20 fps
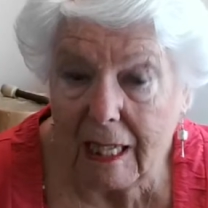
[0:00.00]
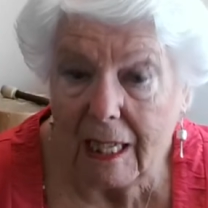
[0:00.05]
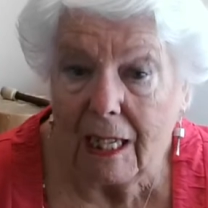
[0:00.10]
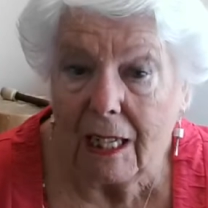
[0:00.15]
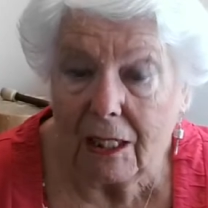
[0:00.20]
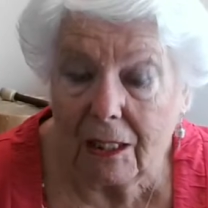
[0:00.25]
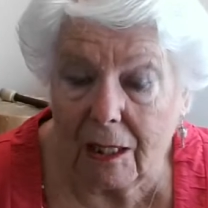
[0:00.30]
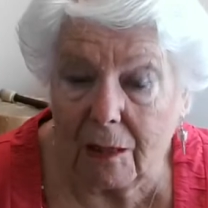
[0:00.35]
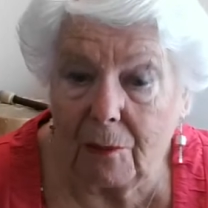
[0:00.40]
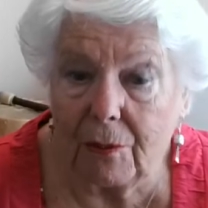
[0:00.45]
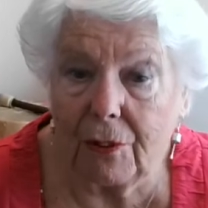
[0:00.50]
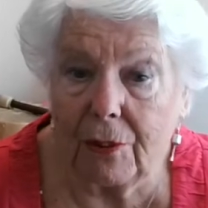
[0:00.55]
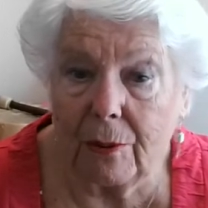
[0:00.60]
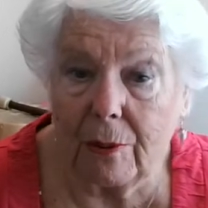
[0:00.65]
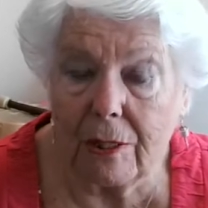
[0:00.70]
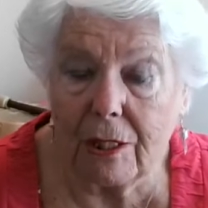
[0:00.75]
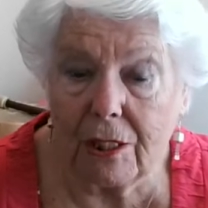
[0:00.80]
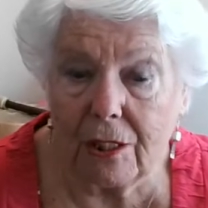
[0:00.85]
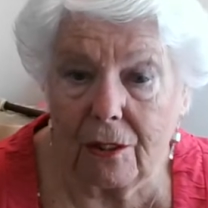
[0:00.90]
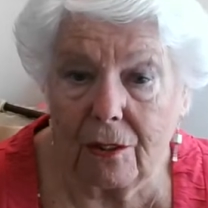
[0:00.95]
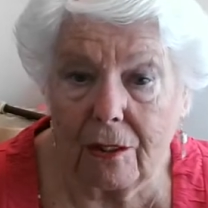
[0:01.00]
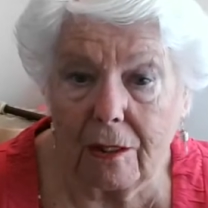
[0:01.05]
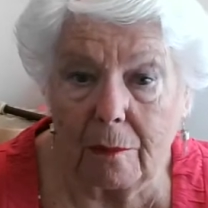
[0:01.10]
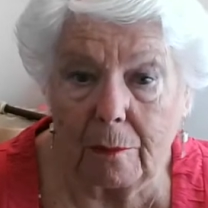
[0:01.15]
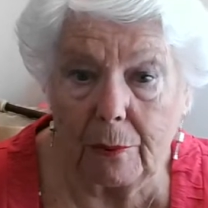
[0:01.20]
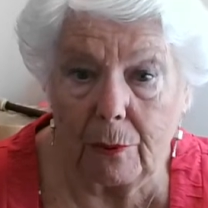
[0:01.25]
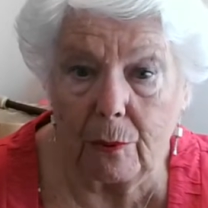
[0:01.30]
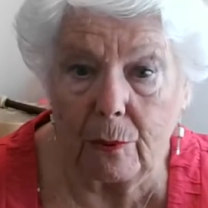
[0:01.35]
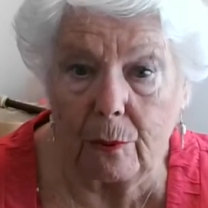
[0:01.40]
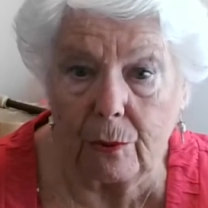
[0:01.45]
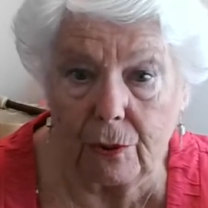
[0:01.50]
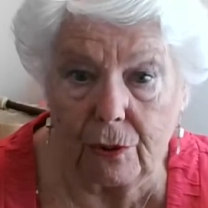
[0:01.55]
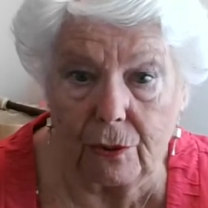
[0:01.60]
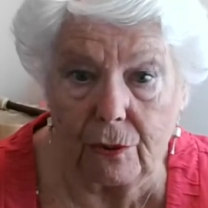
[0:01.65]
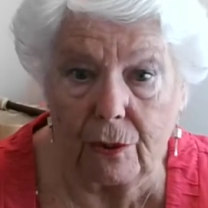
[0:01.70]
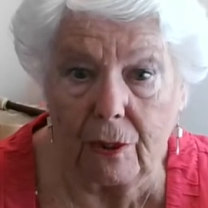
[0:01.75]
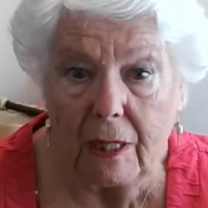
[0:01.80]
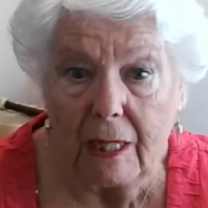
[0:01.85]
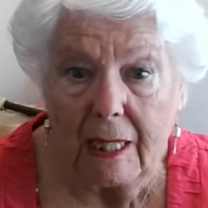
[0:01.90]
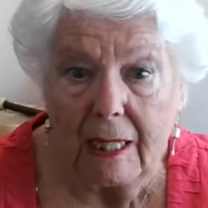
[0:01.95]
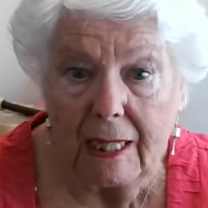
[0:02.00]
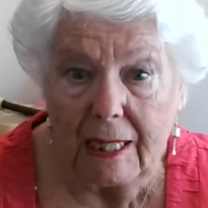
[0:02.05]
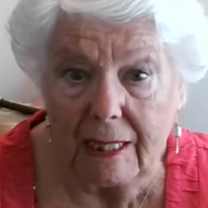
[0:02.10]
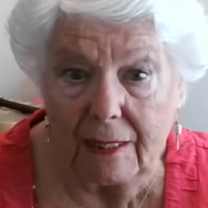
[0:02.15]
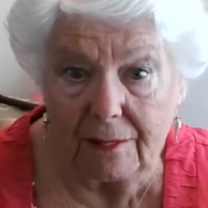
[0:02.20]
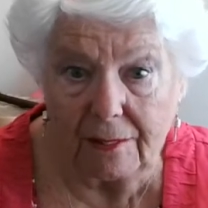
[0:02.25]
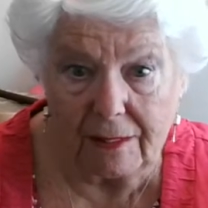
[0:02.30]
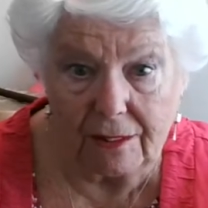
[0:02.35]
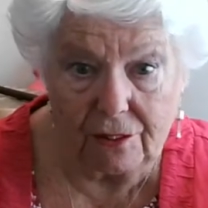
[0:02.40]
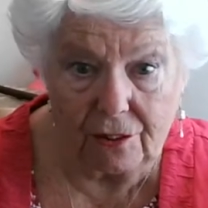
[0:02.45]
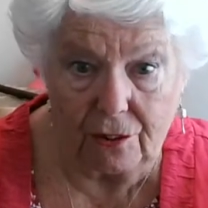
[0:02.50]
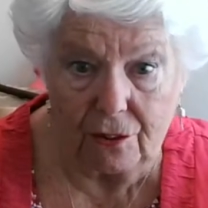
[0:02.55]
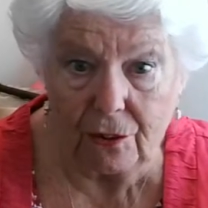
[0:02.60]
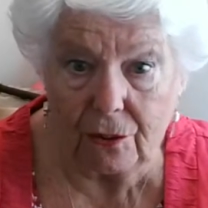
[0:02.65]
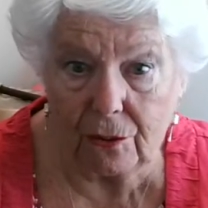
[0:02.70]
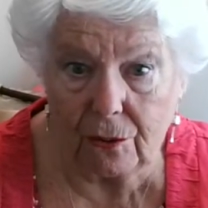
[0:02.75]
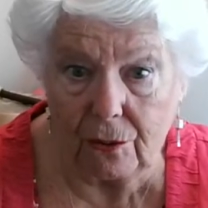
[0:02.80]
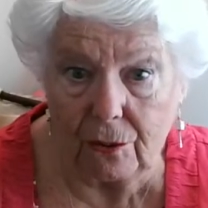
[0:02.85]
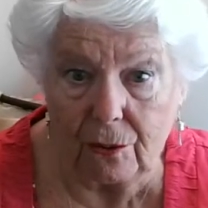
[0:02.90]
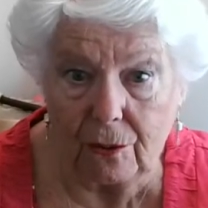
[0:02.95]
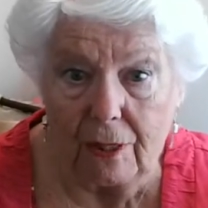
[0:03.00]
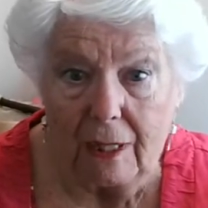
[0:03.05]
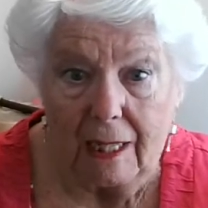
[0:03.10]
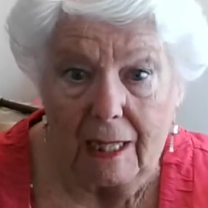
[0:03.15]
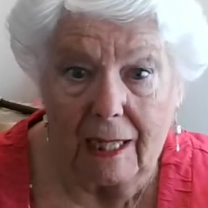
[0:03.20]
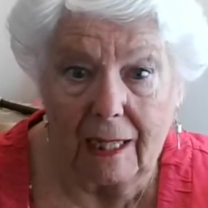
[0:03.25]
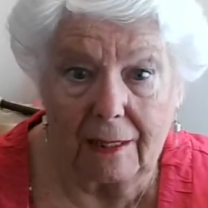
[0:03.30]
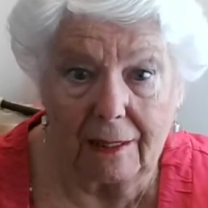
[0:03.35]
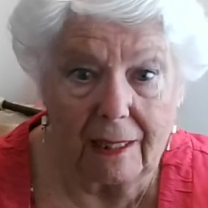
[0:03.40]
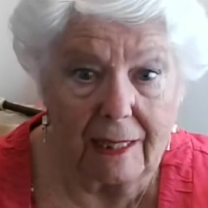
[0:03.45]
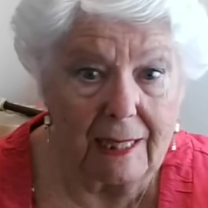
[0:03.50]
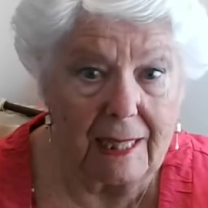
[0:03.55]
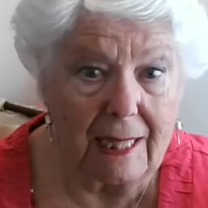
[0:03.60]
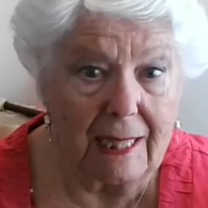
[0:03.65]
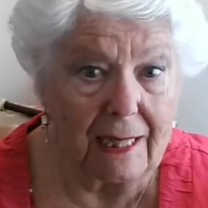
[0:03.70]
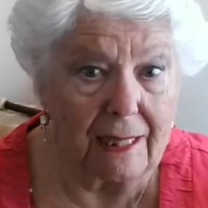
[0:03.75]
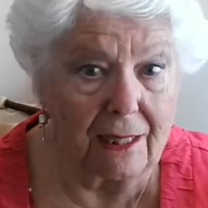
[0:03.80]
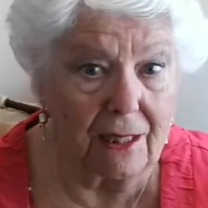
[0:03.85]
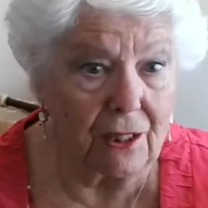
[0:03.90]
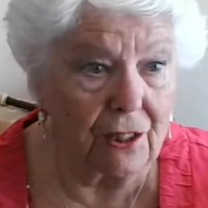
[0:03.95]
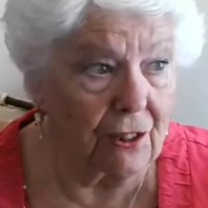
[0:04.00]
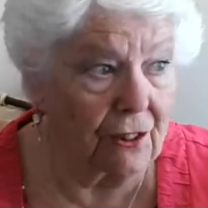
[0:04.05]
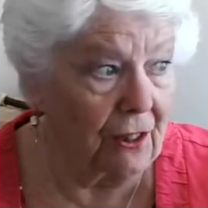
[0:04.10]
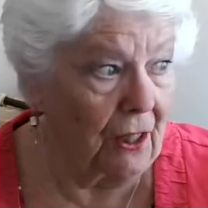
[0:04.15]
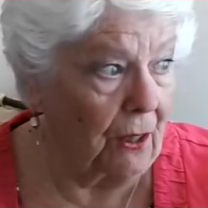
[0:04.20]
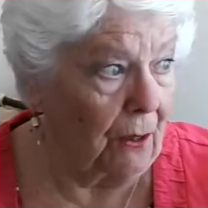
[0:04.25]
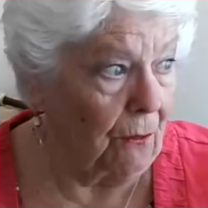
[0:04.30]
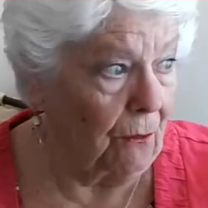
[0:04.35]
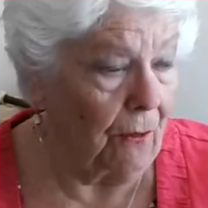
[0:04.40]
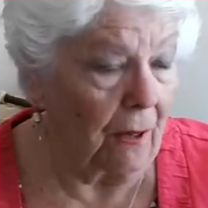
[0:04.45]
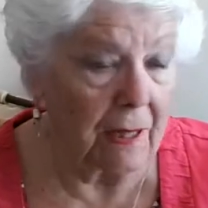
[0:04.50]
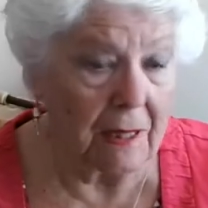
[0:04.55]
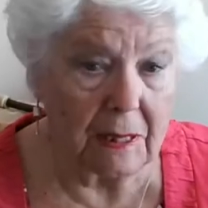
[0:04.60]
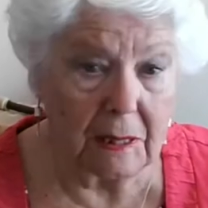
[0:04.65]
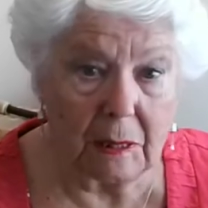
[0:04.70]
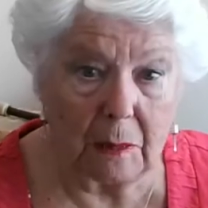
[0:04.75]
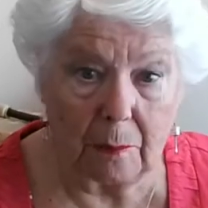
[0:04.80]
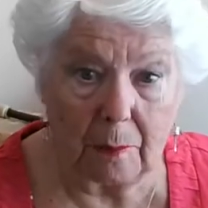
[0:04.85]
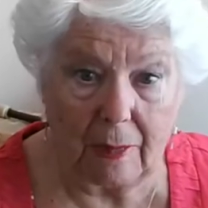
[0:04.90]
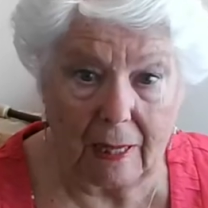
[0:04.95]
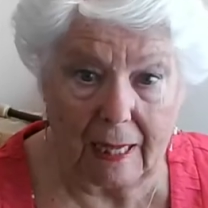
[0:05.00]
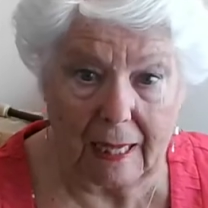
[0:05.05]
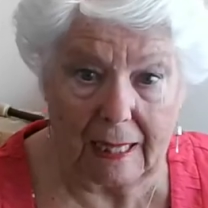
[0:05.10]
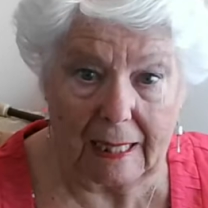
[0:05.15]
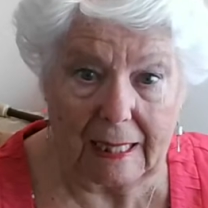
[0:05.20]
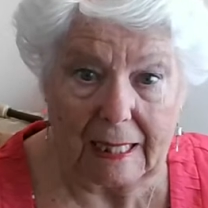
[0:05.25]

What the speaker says: come through a certain portal in the circle, and they hit a stone right at the back.